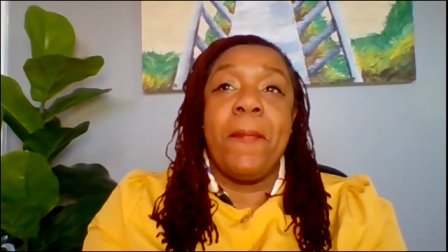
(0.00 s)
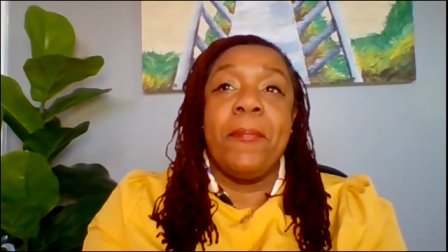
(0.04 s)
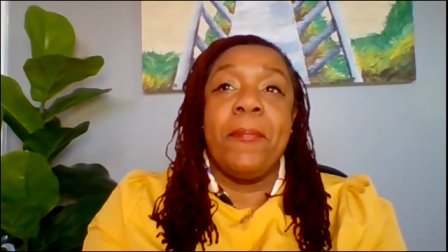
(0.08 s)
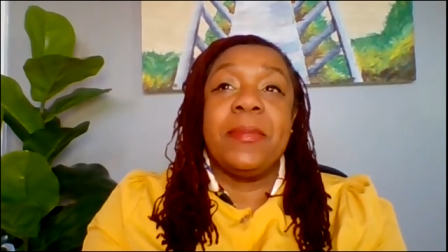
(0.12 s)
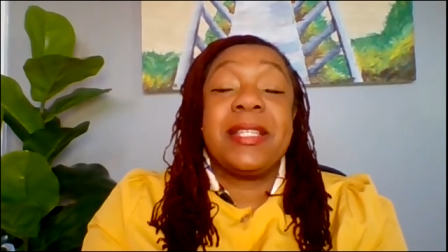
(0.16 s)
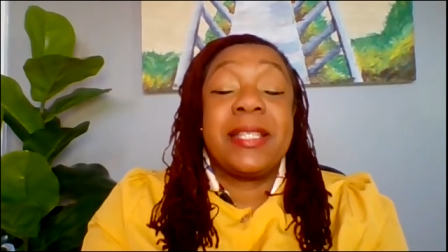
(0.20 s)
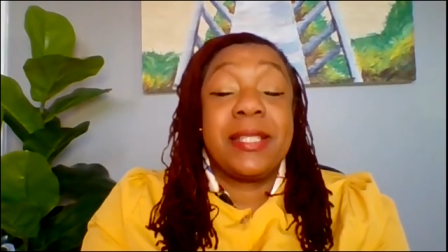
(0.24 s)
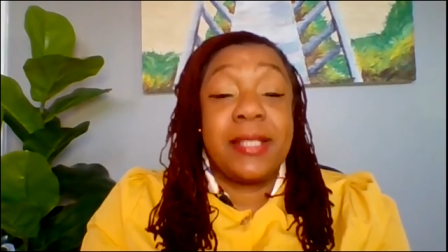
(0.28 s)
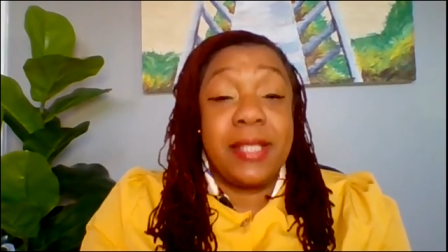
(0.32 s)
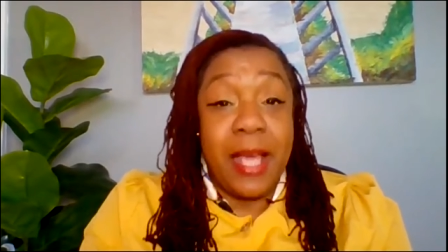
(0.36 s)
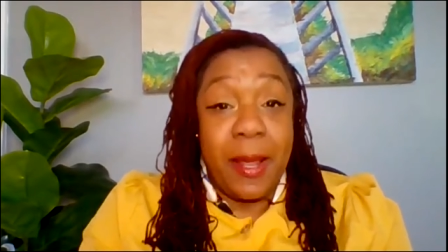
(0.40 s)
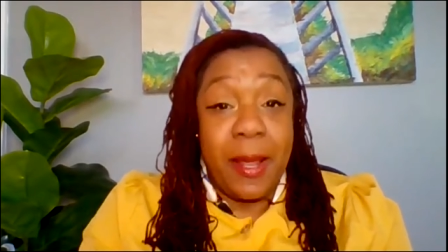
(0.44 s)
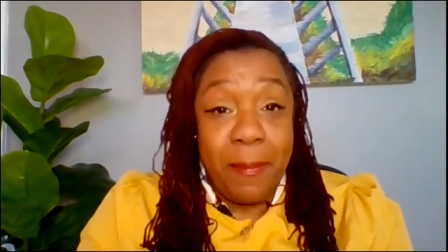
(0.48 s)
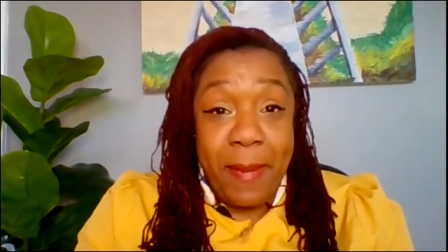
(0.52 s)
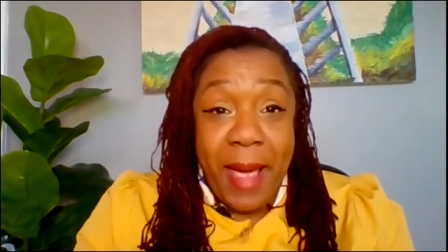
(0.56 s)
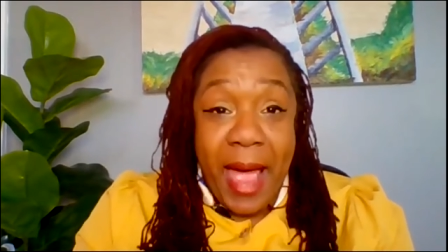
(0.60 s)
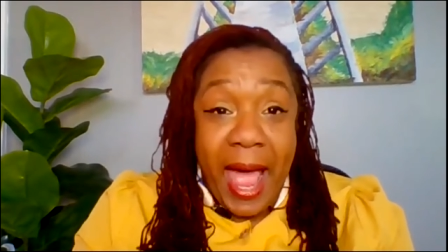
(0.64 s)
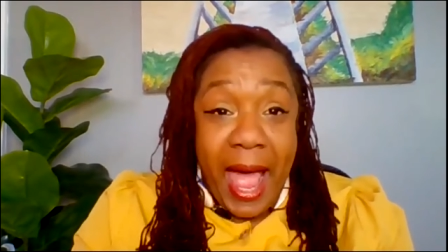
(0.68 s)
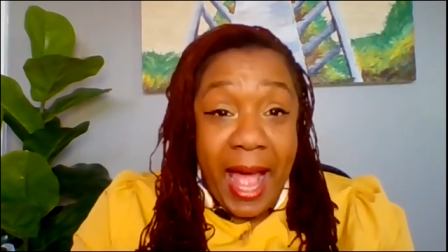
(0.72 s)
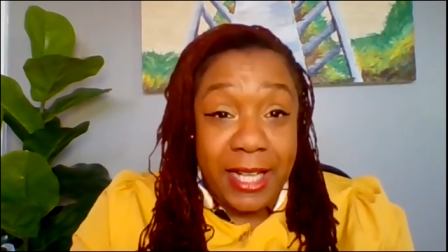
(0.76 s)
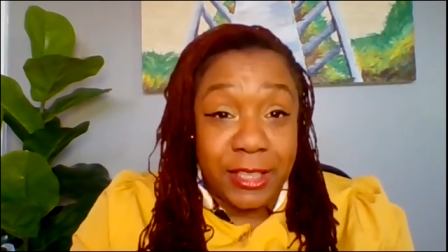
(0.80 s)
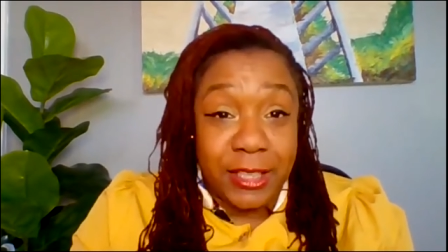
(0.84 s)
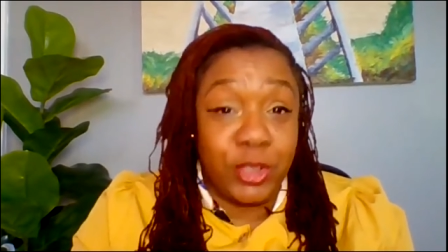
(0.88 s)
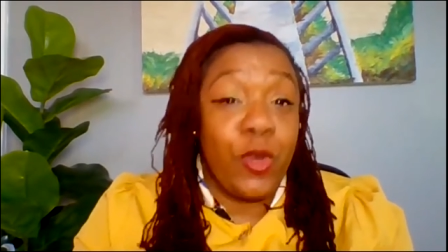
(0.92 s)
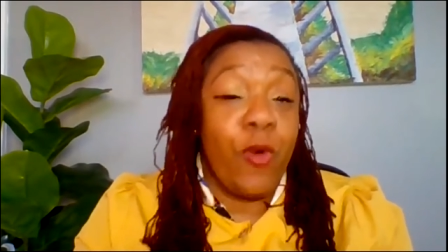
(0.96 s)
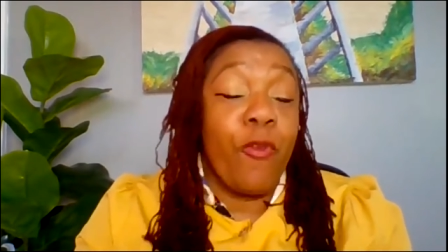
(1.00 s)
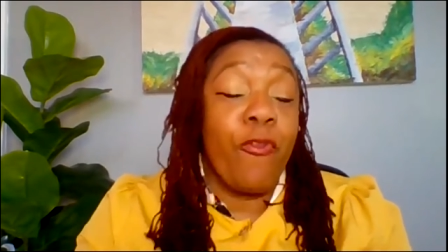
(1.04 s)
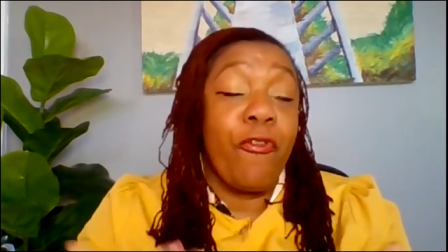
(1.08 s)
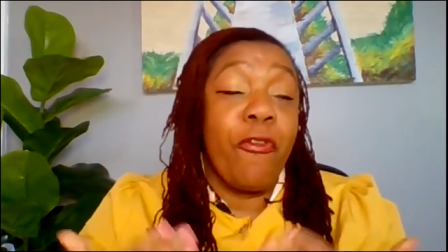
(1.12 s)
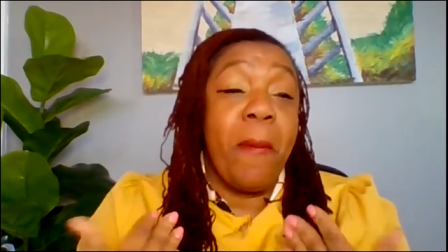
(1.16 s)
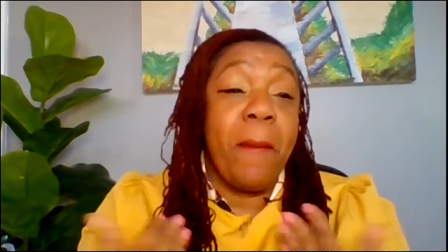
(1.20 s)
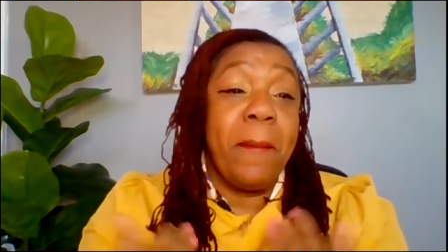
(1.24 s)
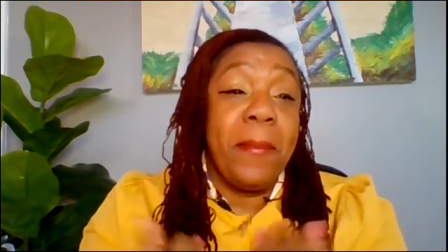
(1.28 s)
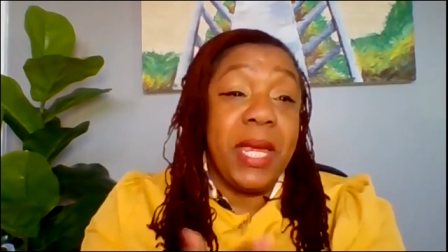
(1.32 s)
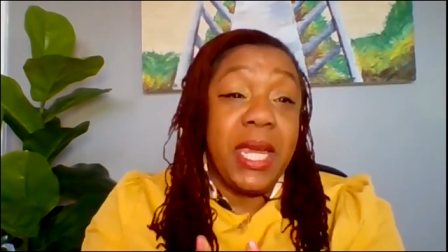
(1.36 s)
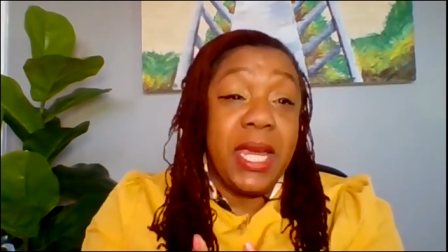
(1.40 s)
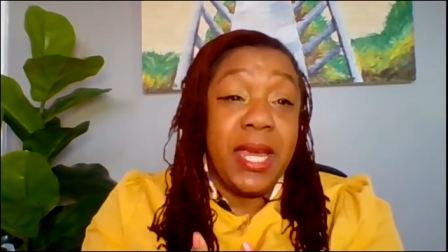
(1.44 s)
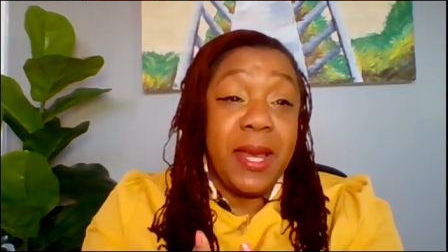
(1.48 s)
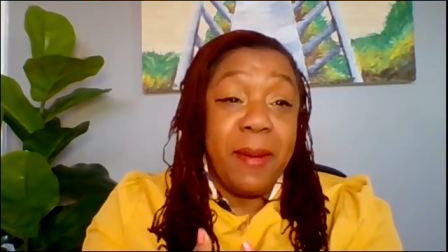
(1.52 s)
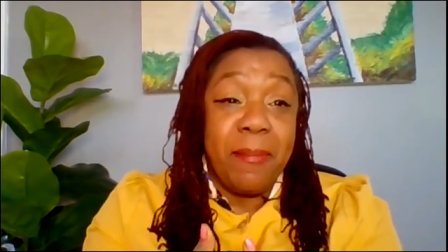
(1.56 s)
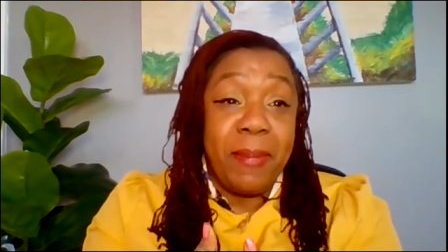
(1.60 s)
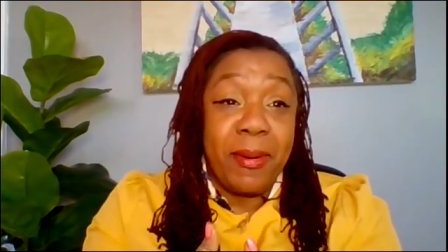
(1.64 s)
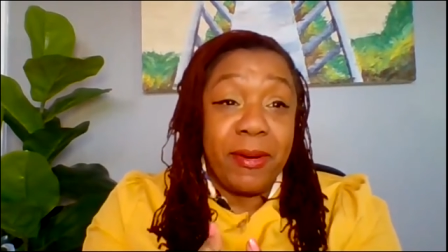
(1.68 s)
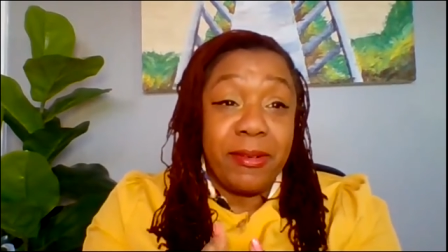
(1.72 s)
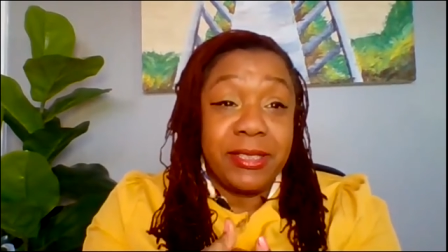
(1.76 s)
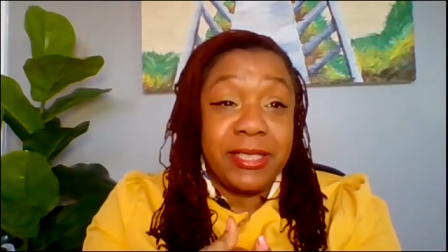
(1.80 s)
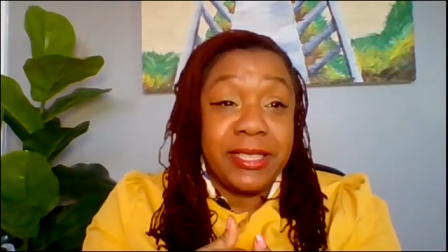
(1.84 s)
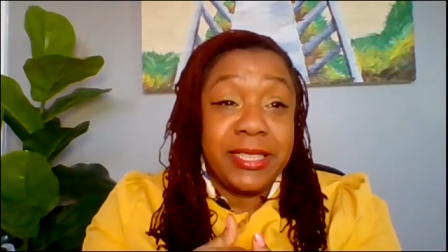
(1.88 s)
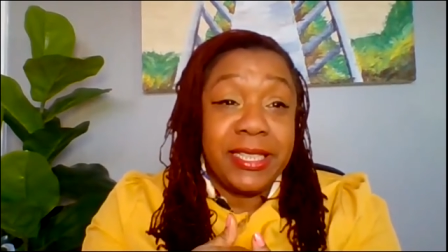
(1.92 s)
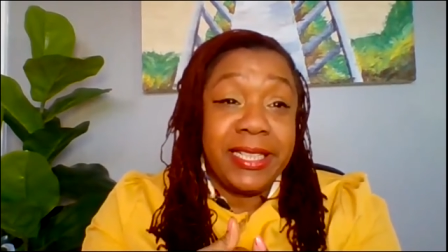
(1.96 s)
setbacks. So for me
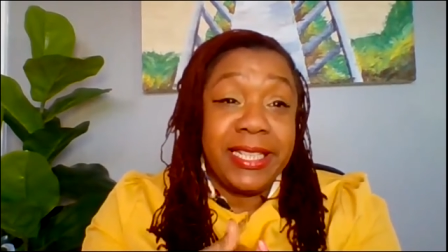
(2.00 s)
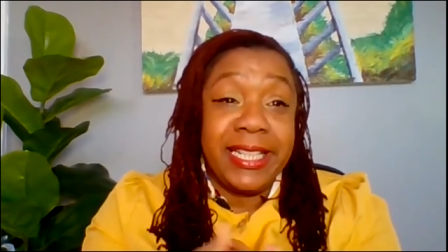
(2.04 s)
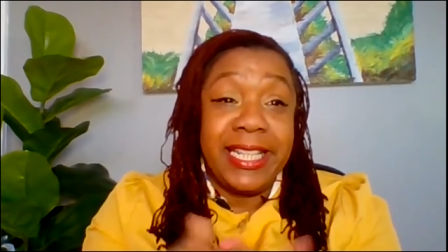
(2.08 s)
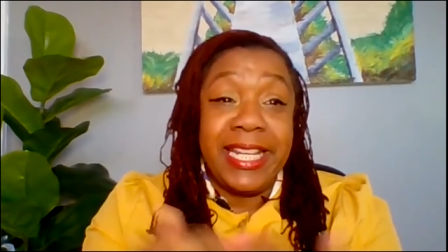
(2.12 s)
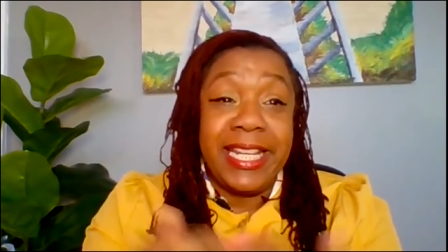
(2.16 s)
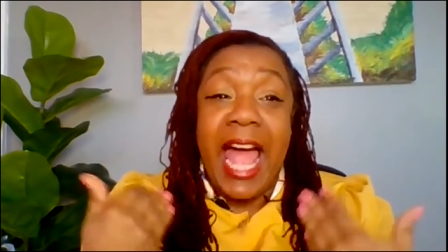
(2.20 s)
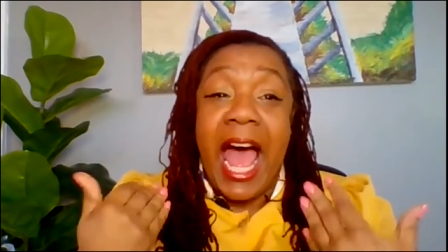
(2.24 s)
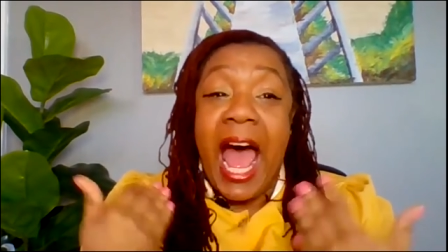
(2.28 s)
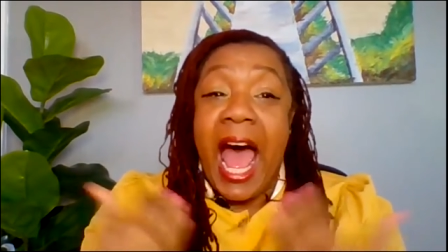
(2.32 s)
personally,